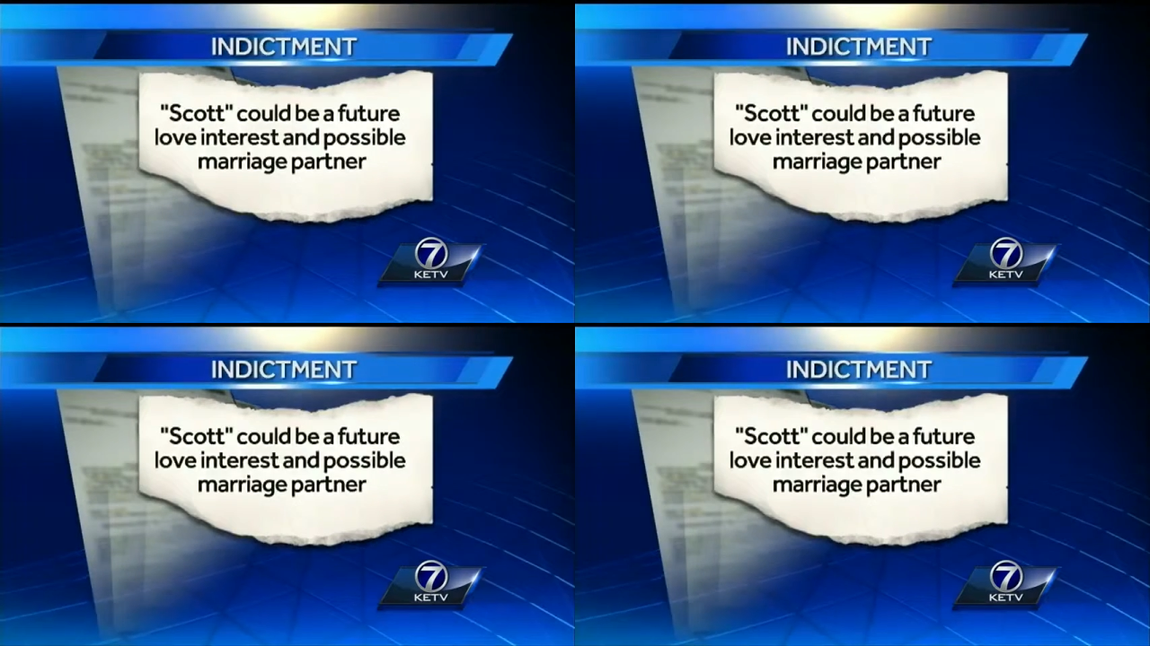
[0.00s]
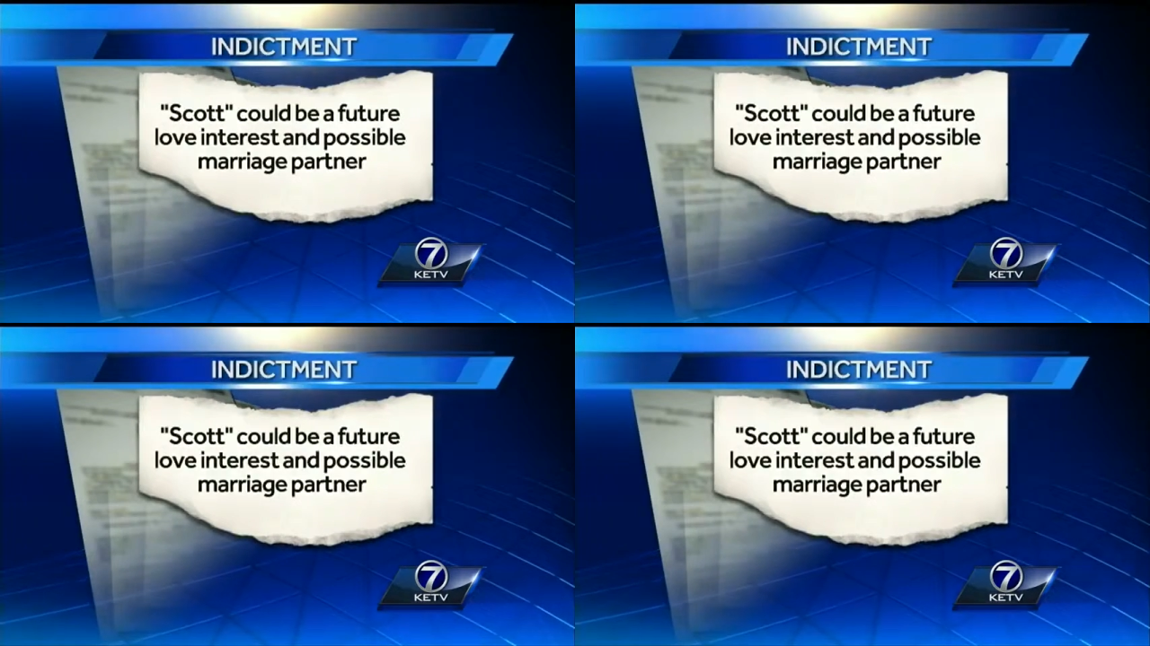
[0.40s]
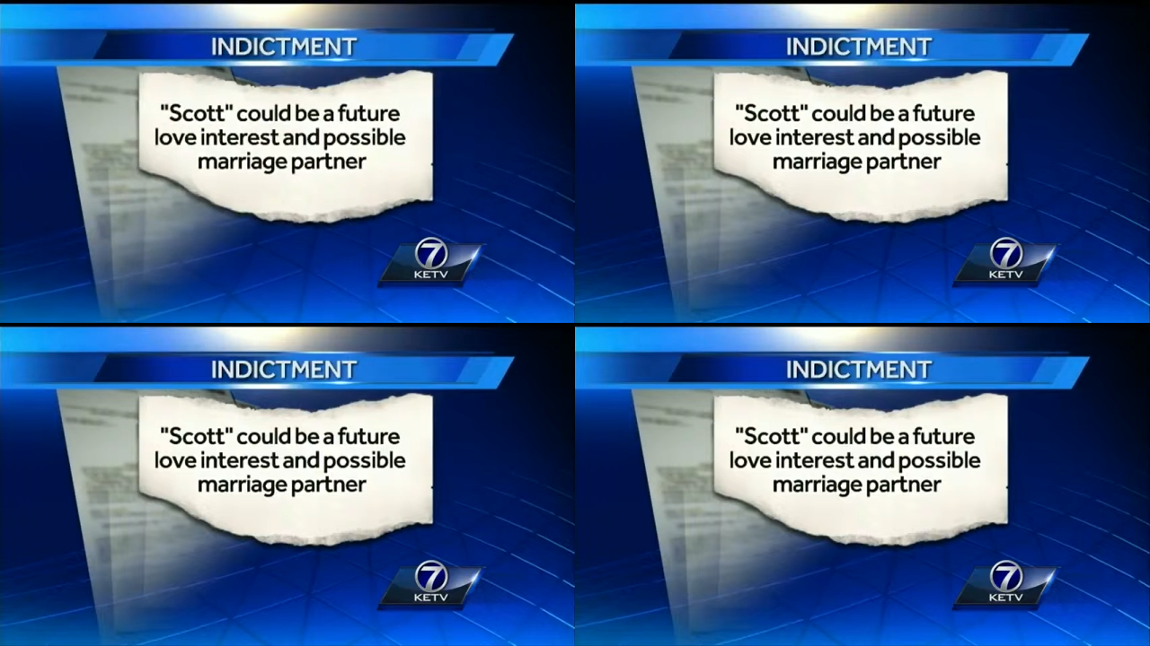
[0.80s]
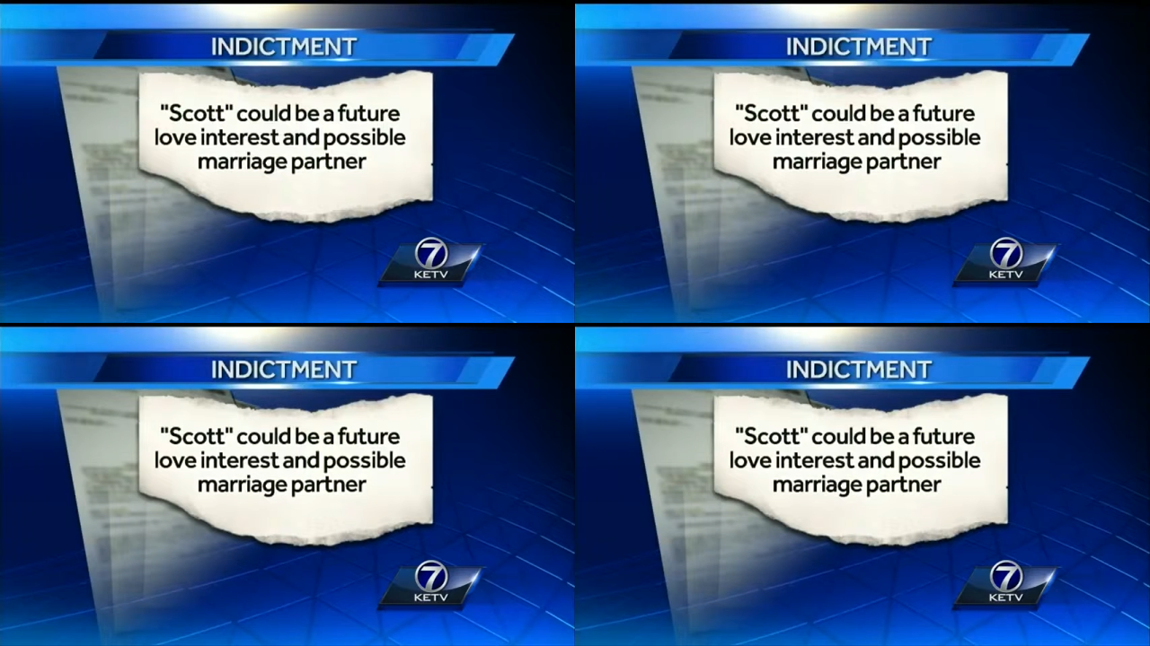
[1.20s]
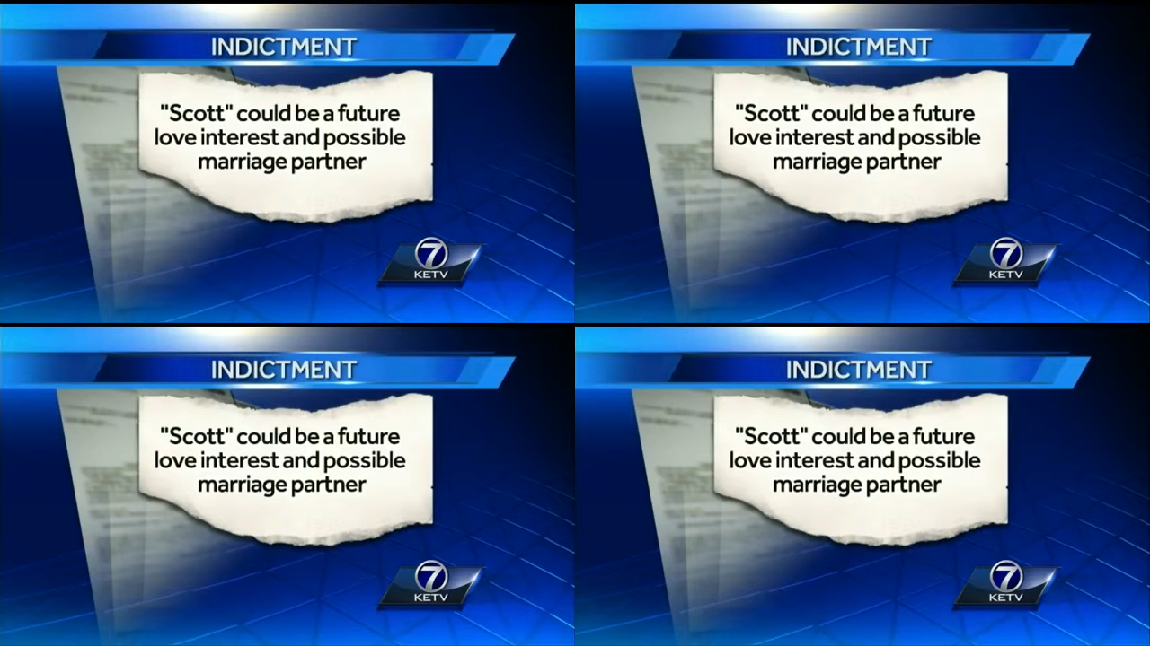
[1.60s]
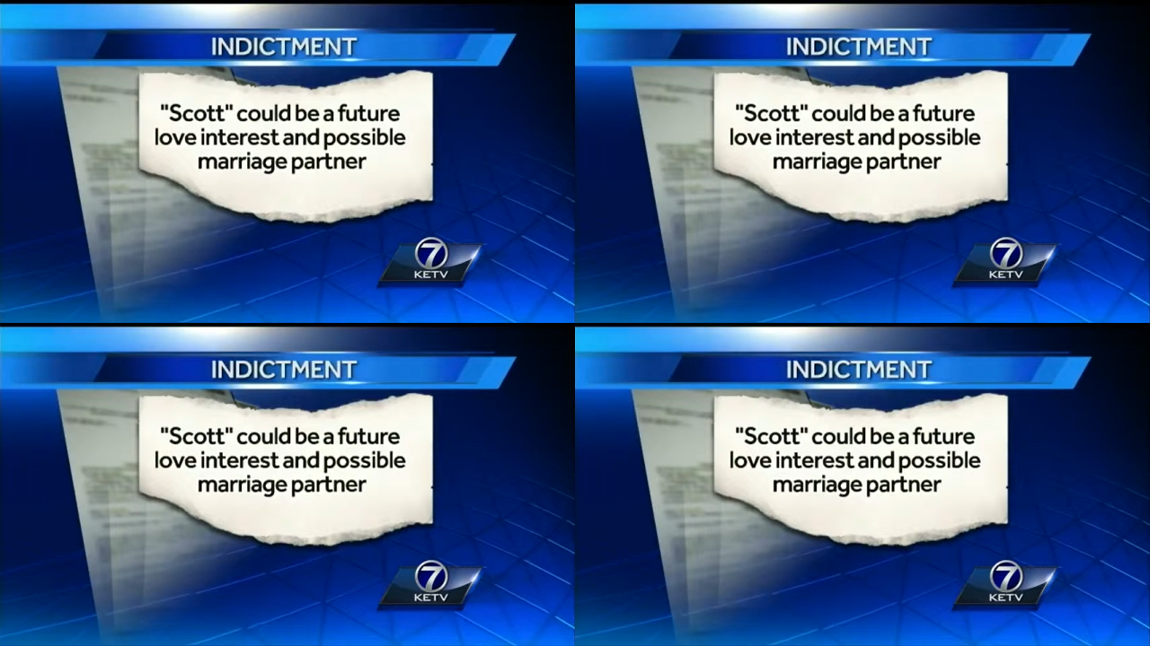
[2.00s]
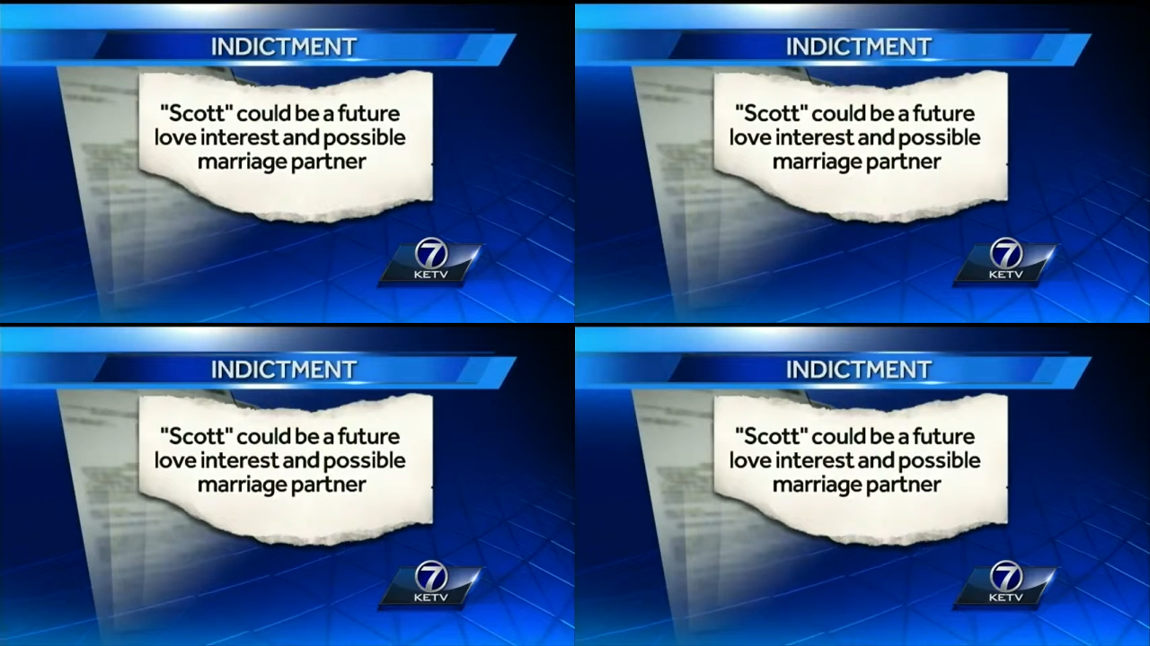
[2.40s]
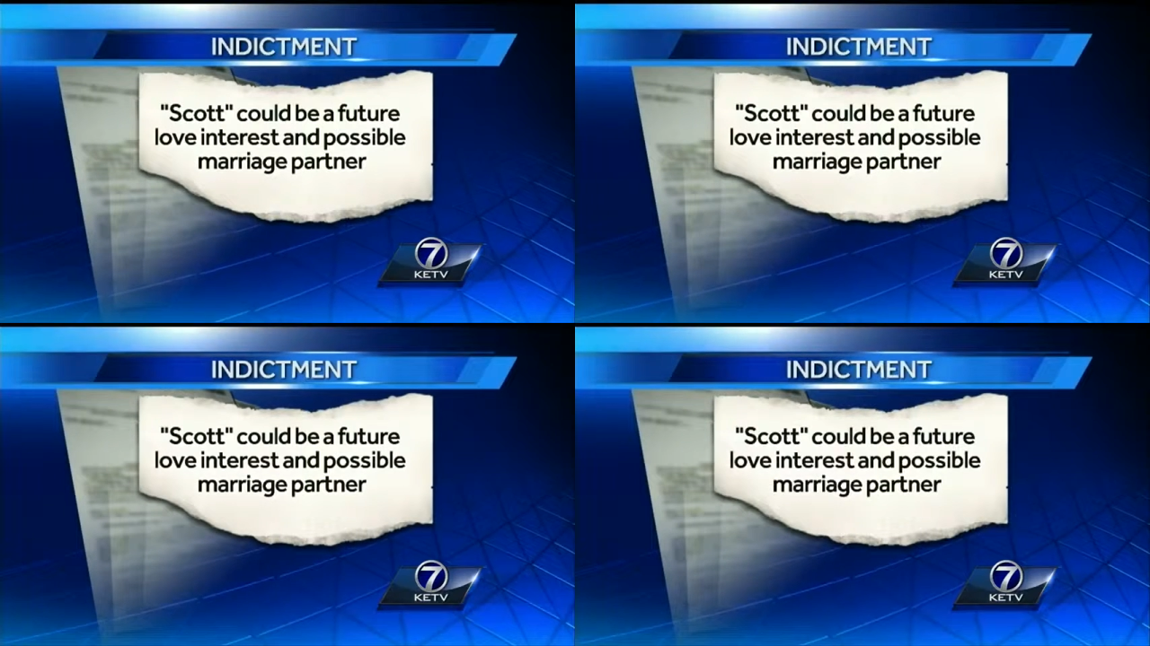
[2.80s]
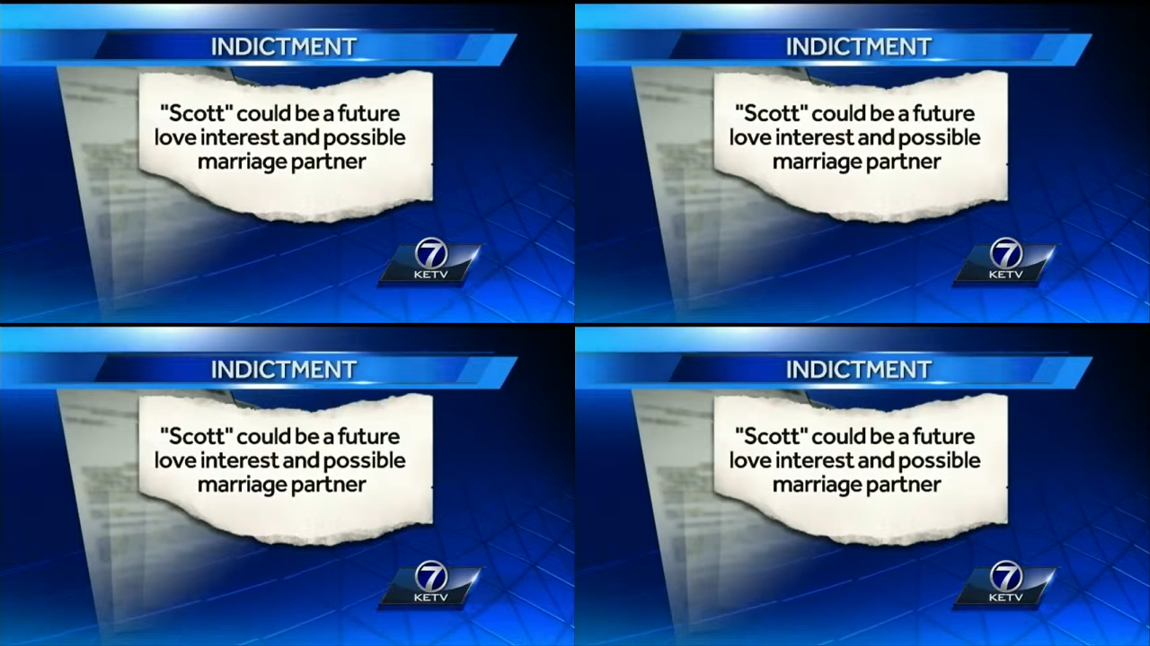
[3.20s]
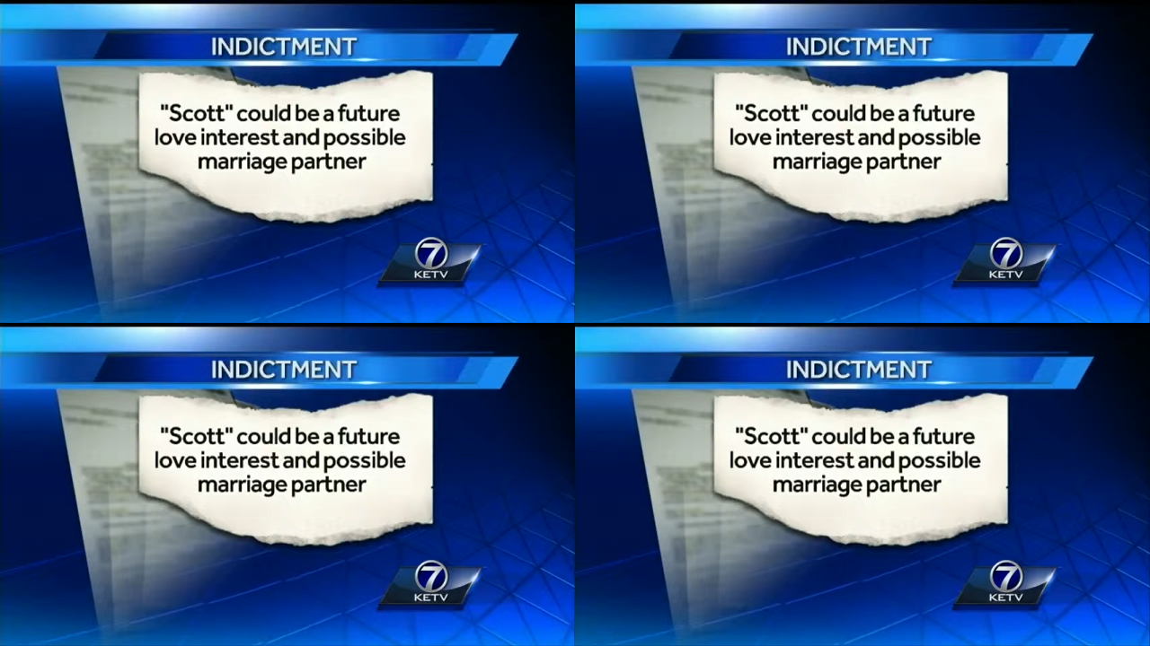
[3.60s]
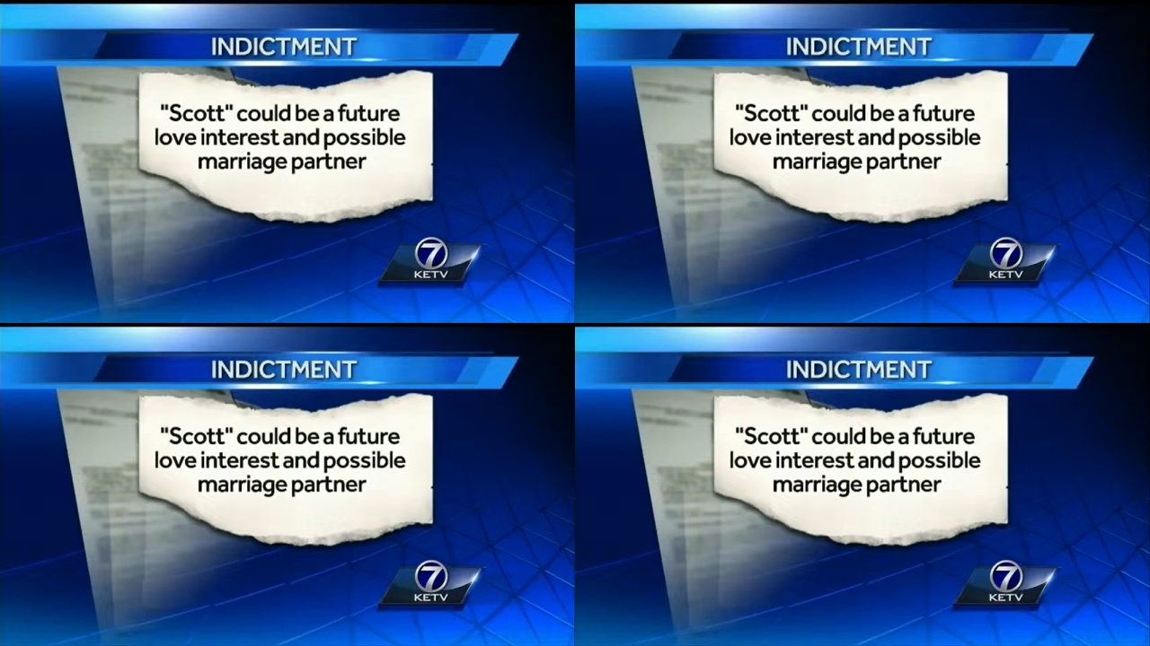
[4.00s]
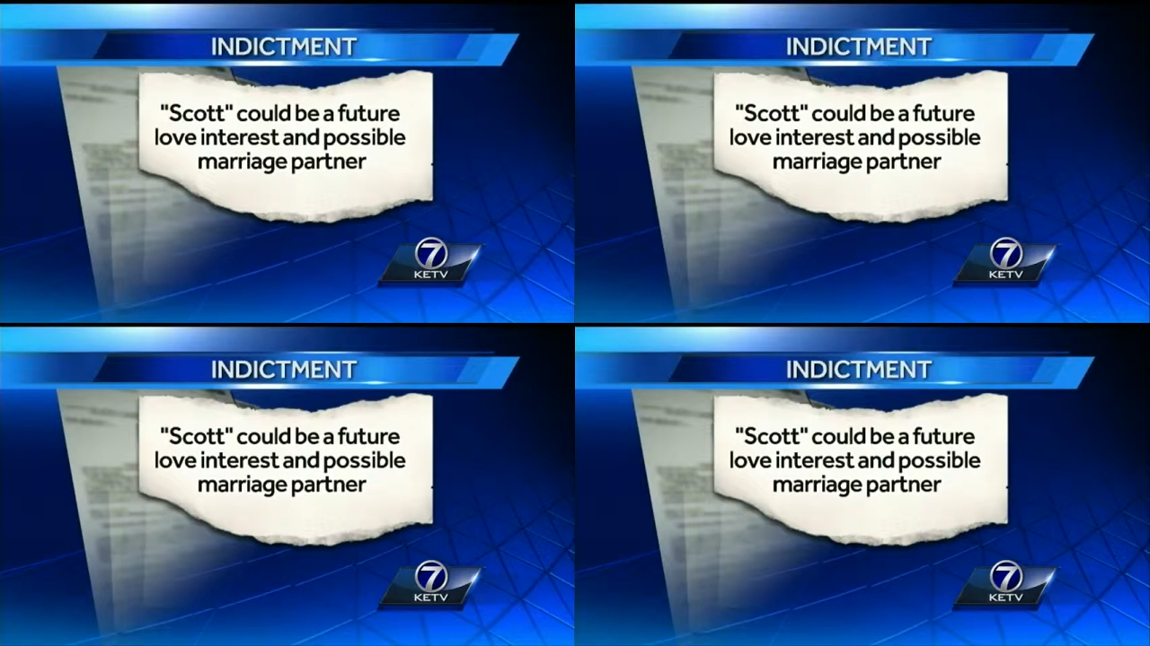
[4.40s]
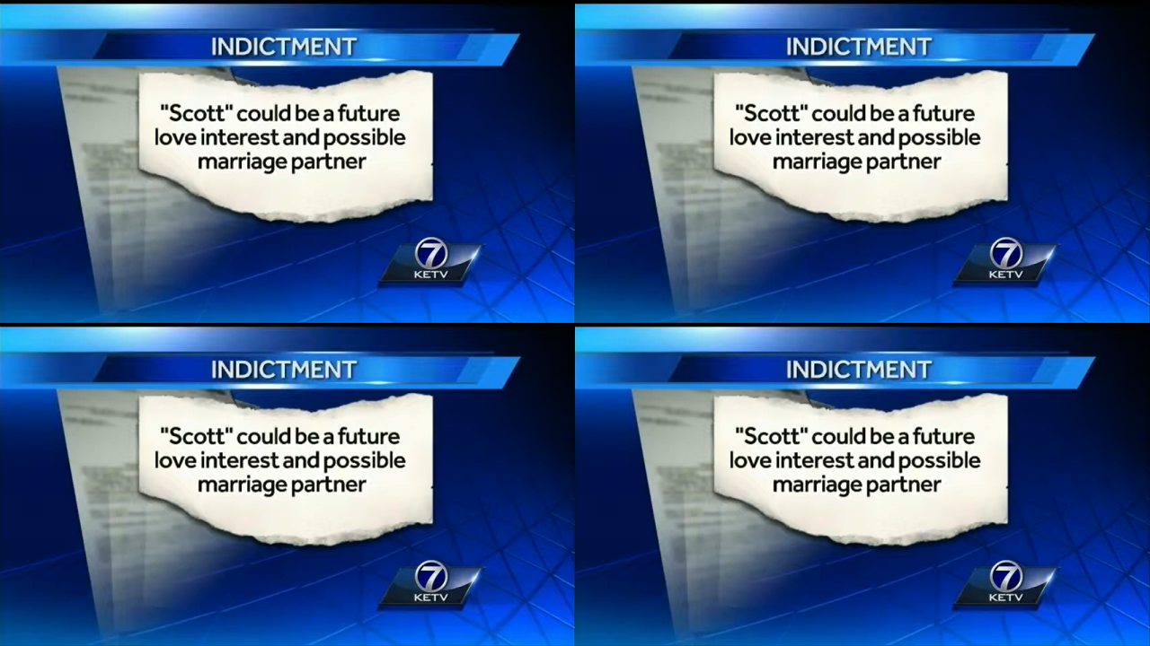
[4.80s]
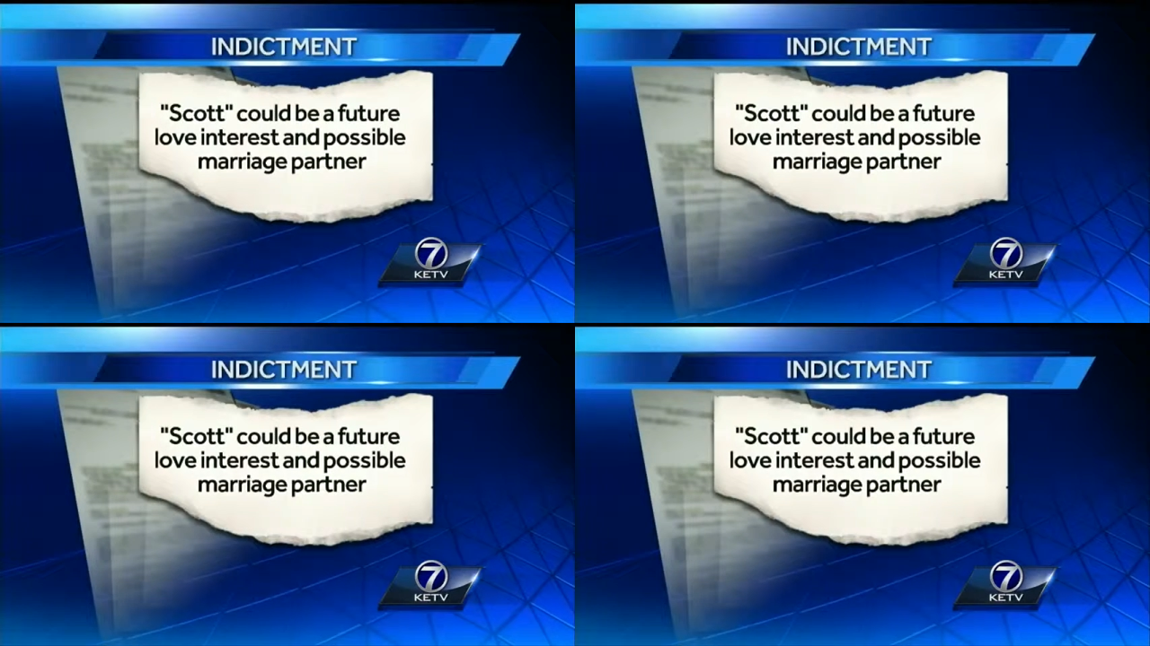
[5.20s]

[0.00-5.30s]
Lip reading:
Nobody's mouth can be seen.